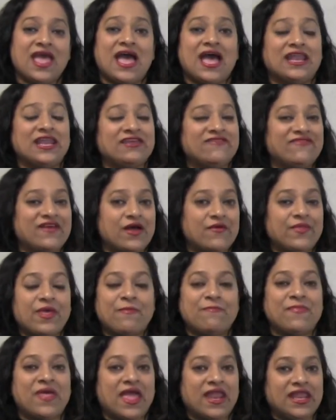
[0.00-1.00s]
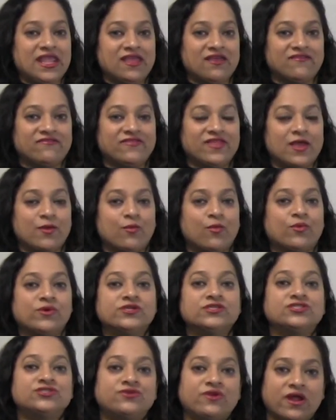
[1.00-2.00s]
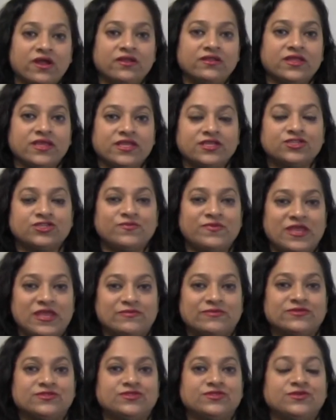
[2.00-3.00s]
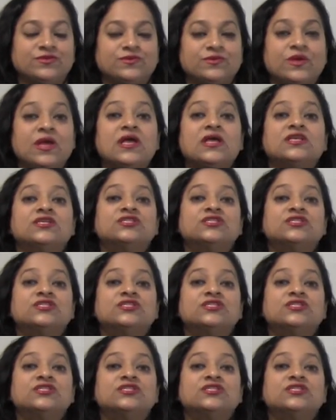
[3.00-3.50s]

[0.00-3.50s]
And I found that many of them were struggling to be able to